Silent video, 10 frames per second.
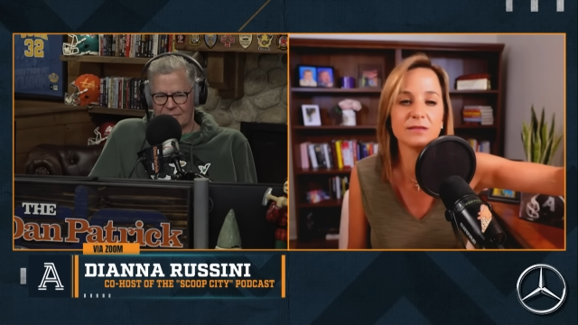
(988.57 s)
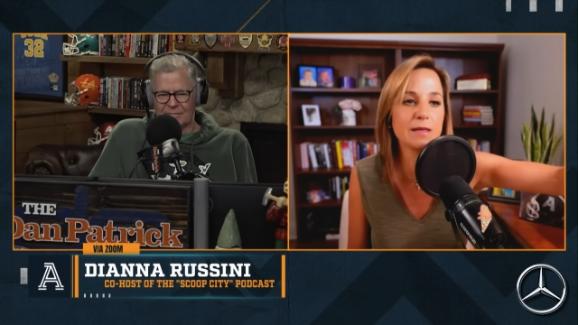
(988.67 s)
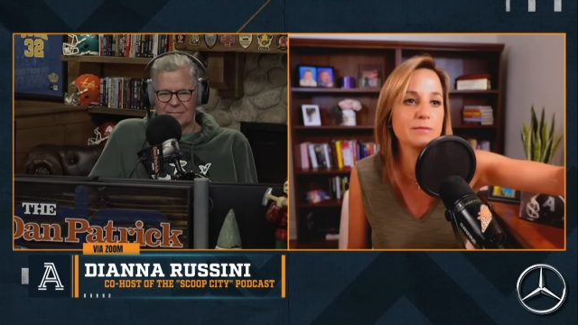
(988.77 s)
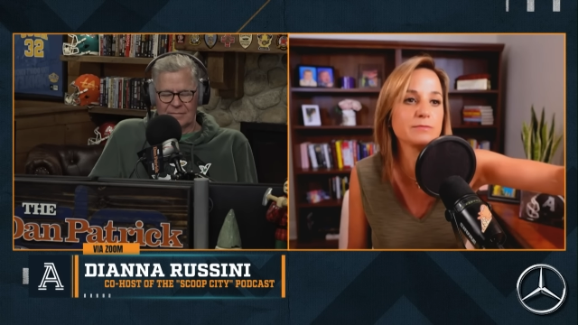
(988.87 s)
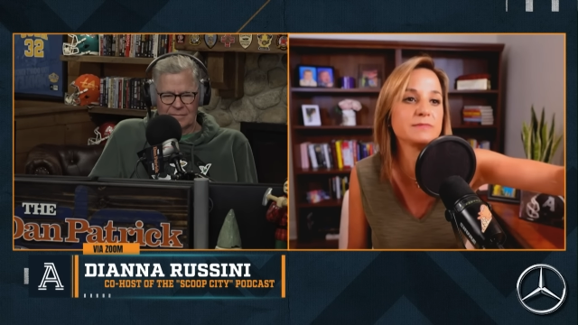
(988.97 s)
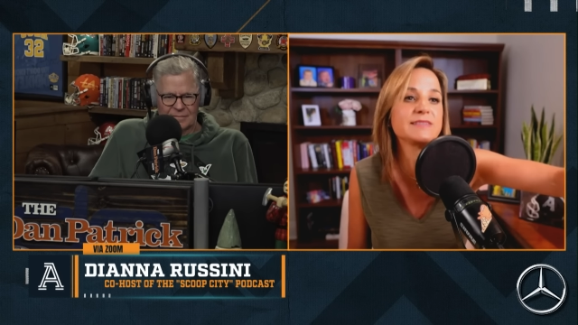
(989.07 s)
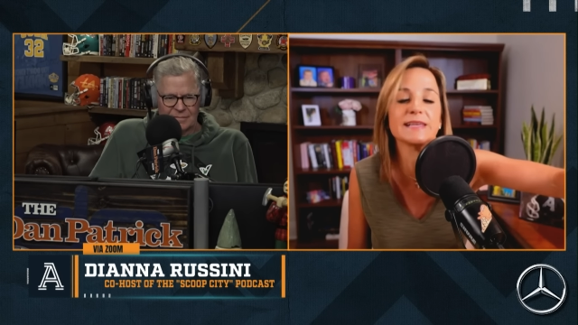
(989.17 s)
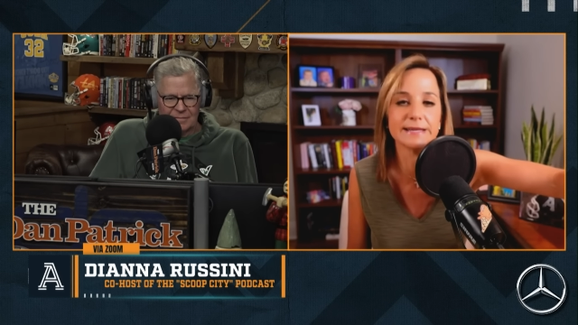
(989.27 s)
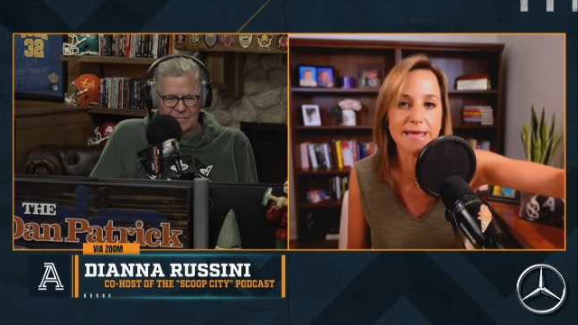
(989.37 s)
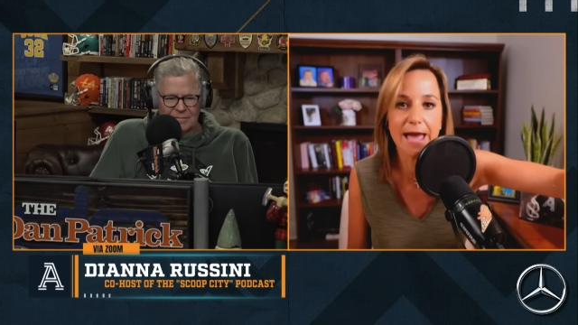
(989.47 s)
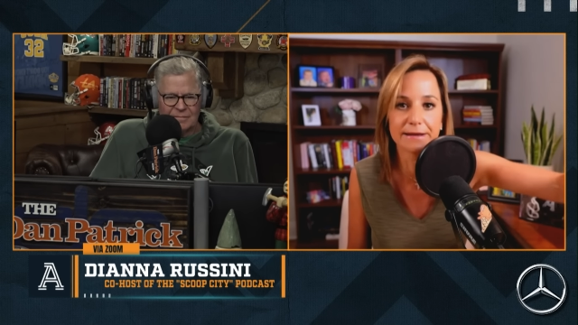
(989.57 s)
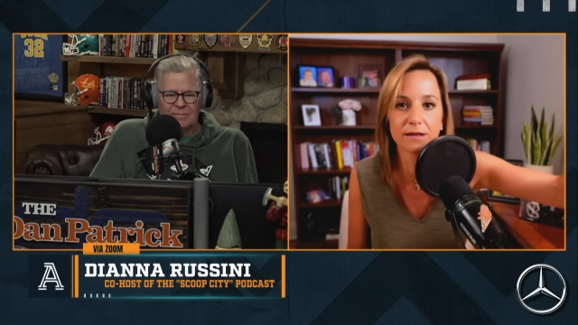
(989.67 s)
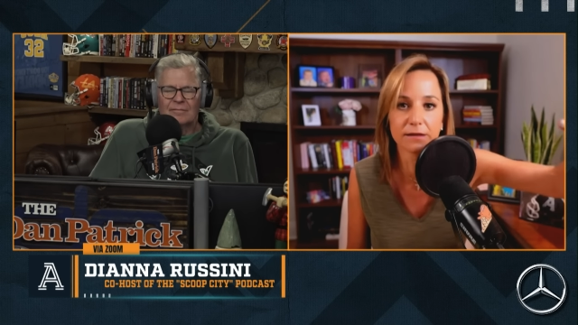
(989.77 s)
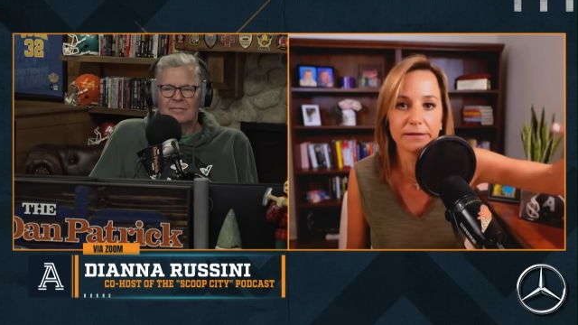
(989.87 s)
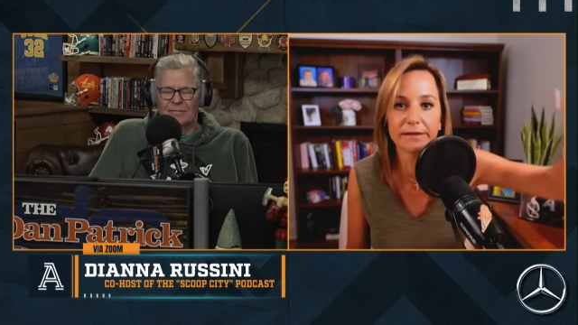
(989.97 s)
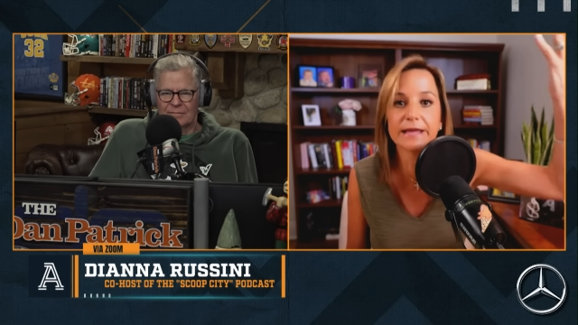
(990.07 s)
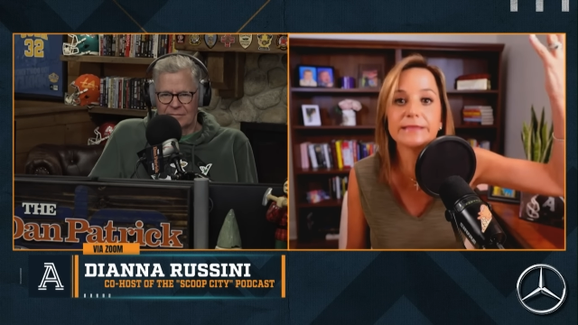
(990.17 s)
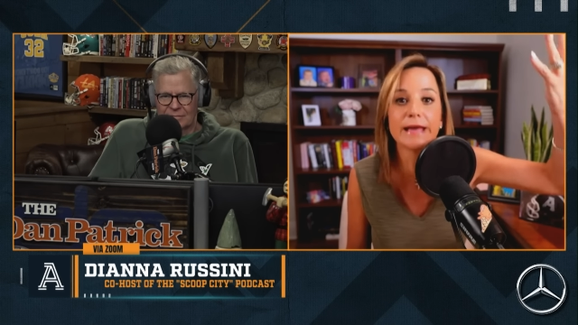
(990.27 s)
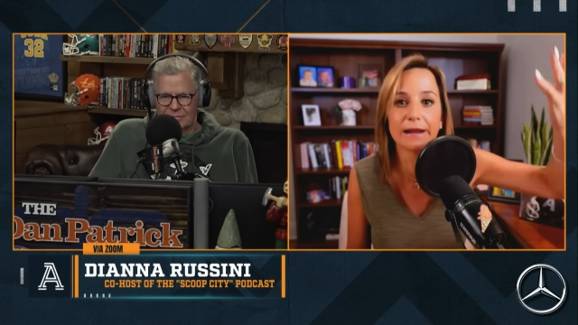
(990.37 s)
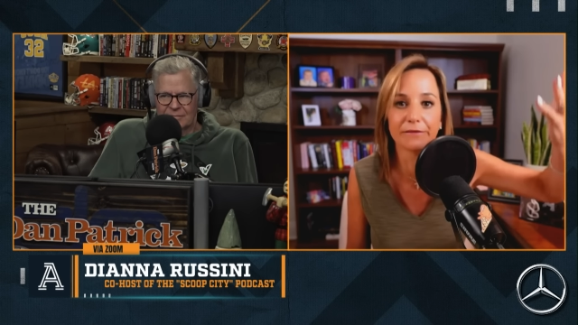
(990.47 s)
Speaker 1: see again in, in the
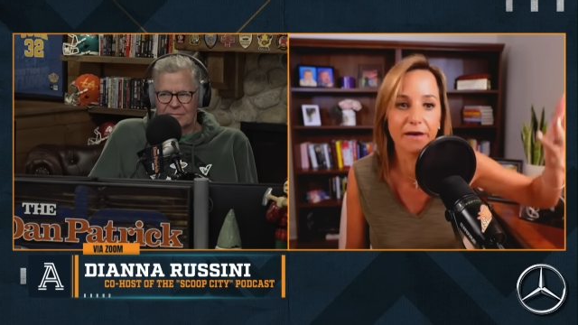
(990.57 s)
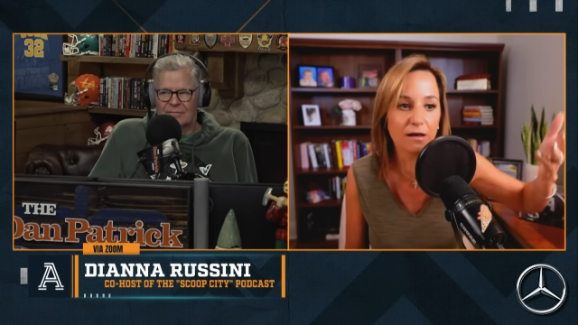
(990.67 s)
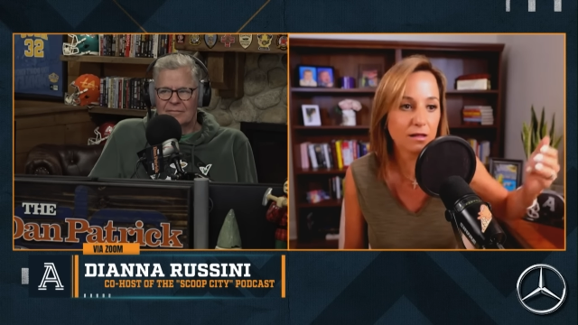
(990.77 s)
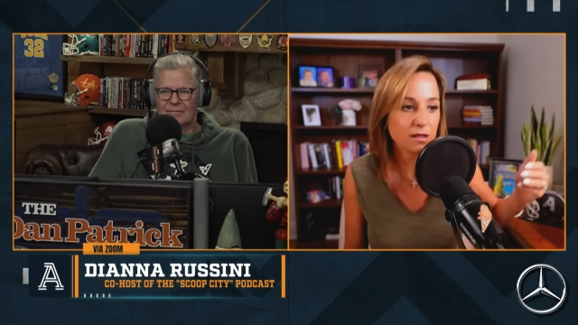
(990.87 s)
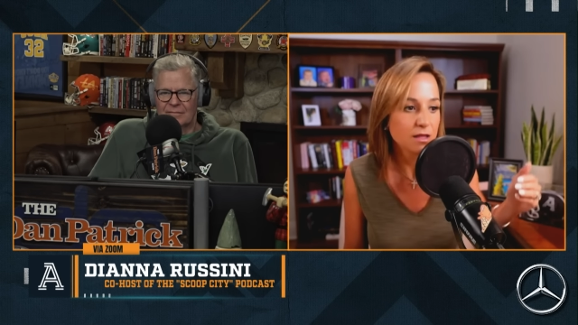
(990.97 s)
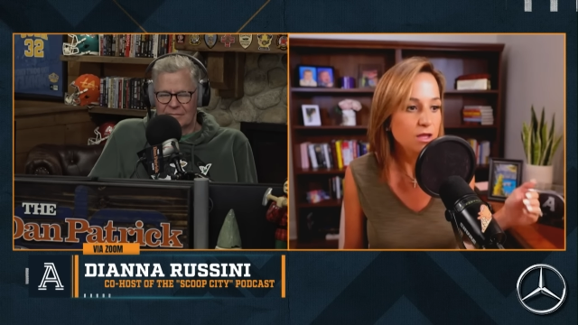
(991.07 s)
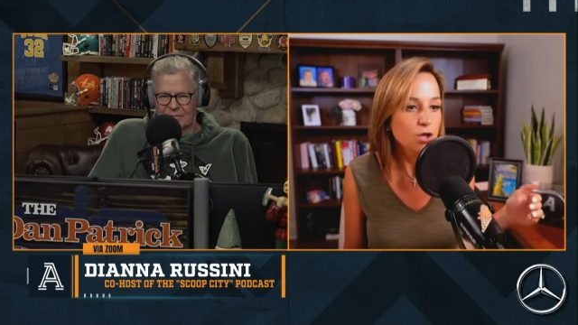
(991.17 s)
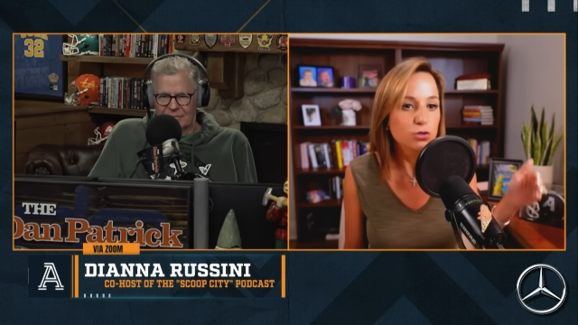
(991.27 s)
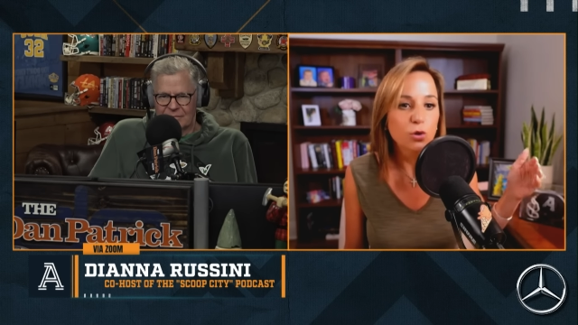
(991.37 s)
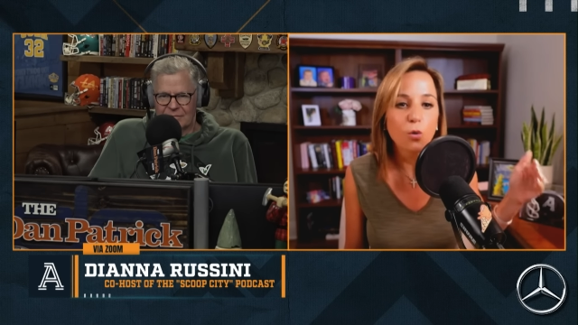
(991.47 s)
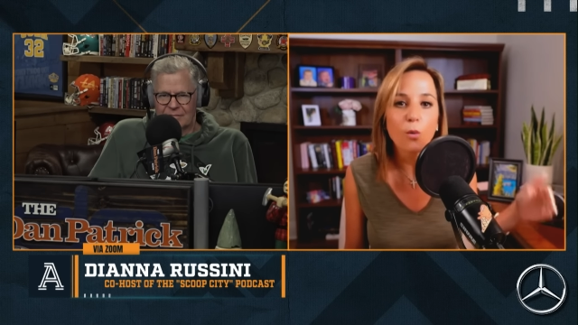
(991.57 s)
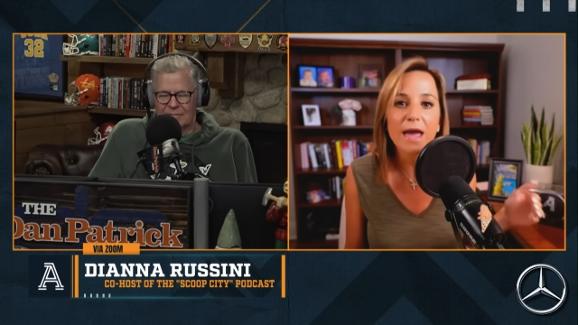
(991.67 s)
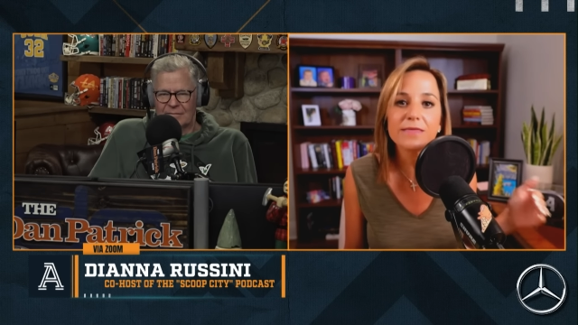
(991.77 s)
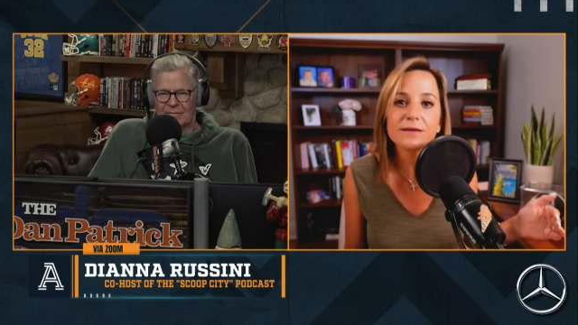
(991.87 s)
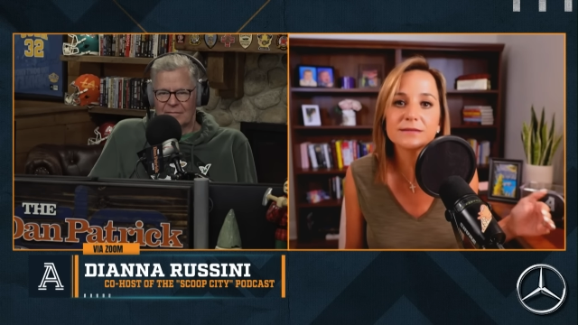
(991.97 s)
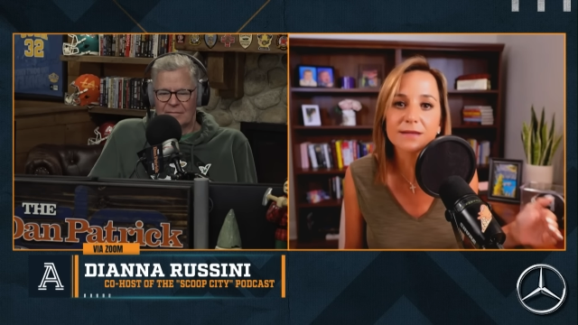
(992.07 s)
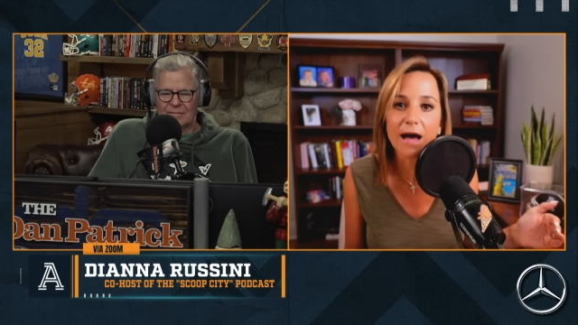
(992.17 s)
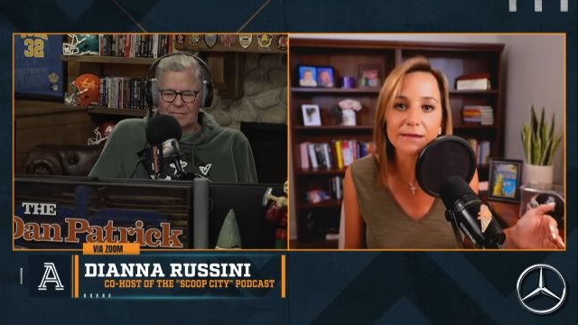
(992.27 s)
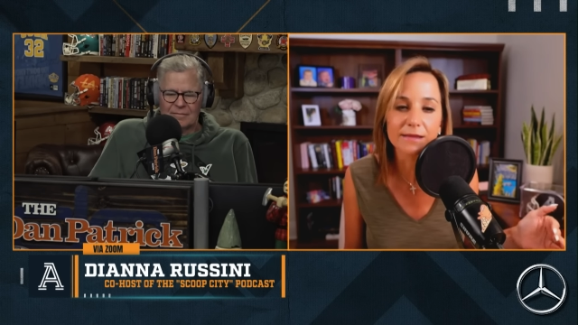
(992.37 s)
NFL, the way the sideline, the